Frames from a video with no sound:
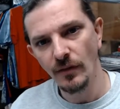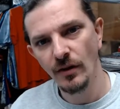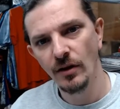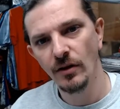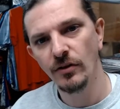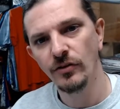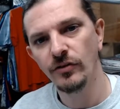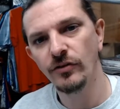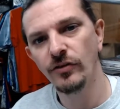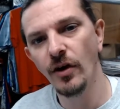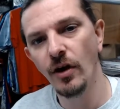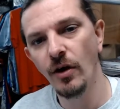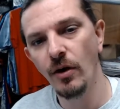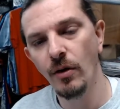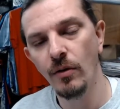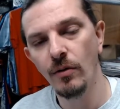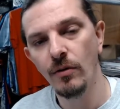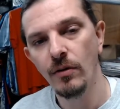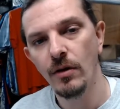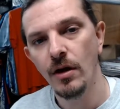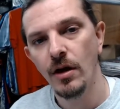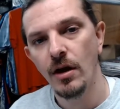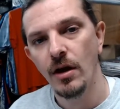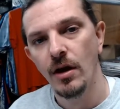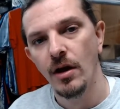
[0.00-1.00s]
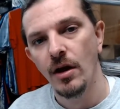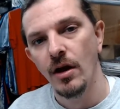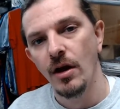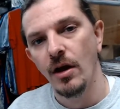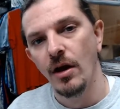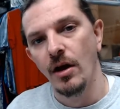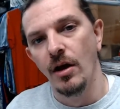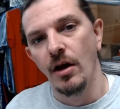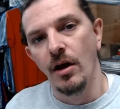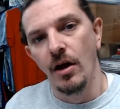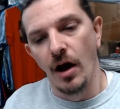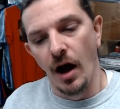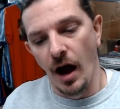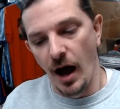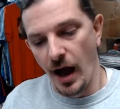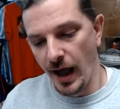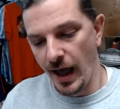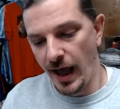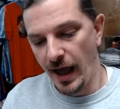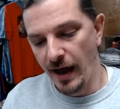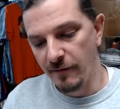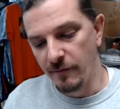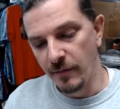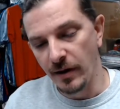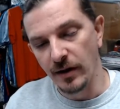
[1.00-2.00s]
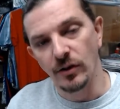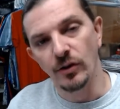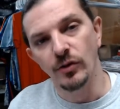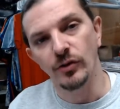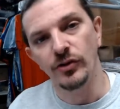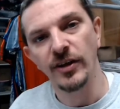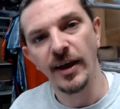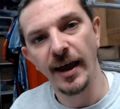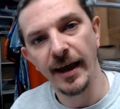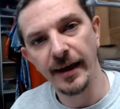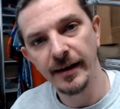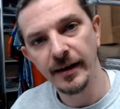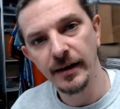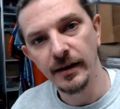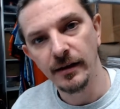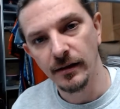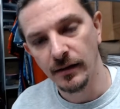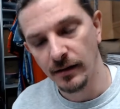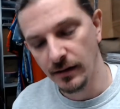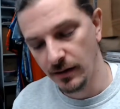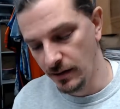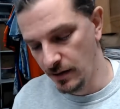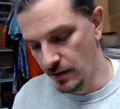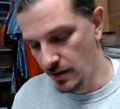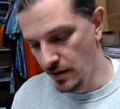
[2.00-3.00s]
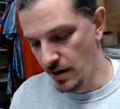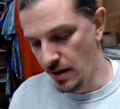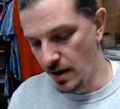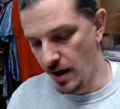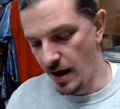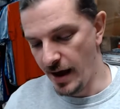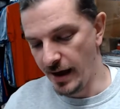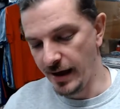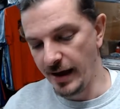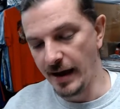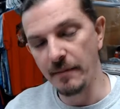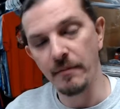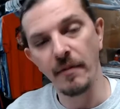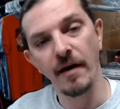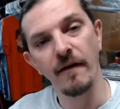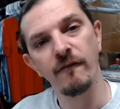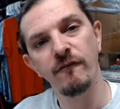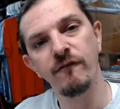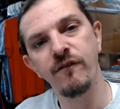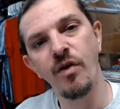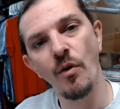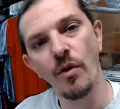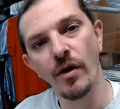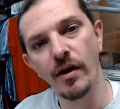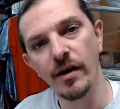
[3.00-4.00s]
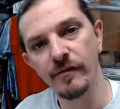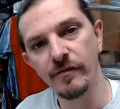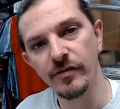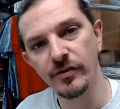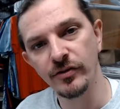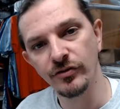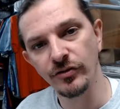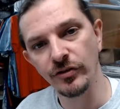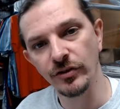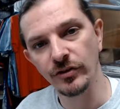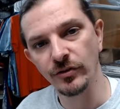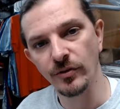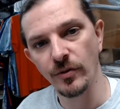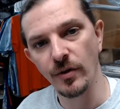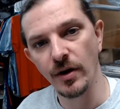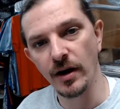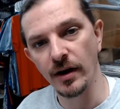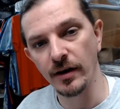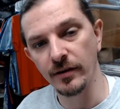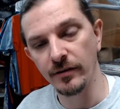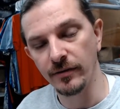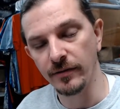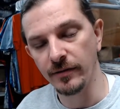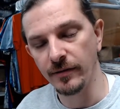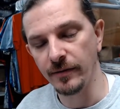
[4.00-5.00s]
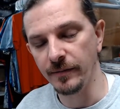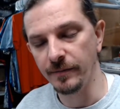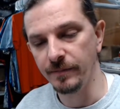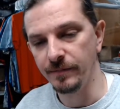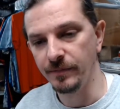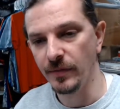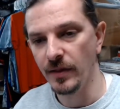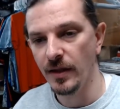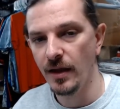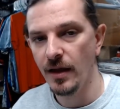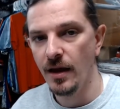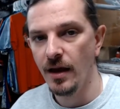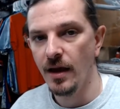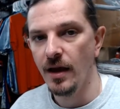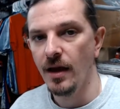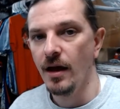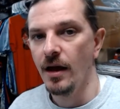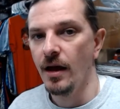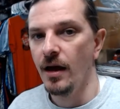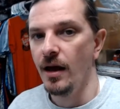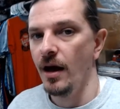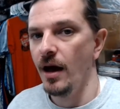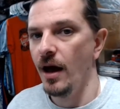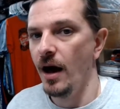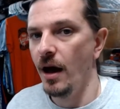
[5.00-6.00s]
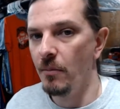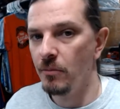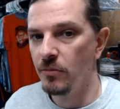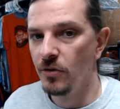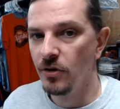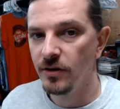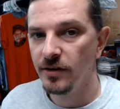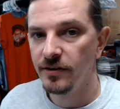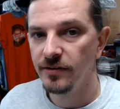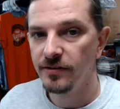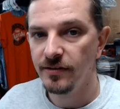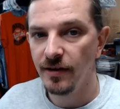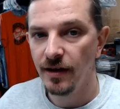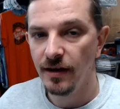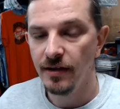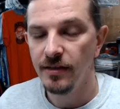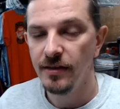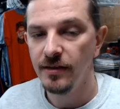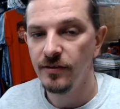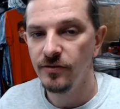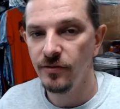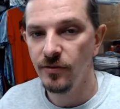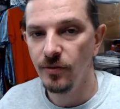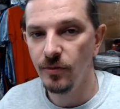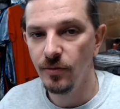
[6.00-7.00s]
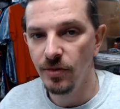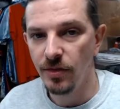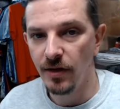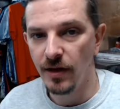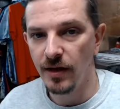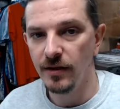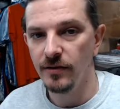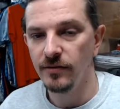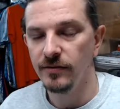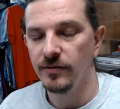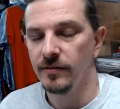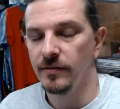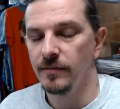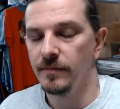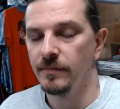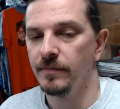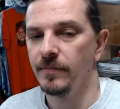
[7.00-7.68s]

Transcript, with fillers: So I have my lieutenant. I got my 4 infantry squads. I'm going to say these 2 things.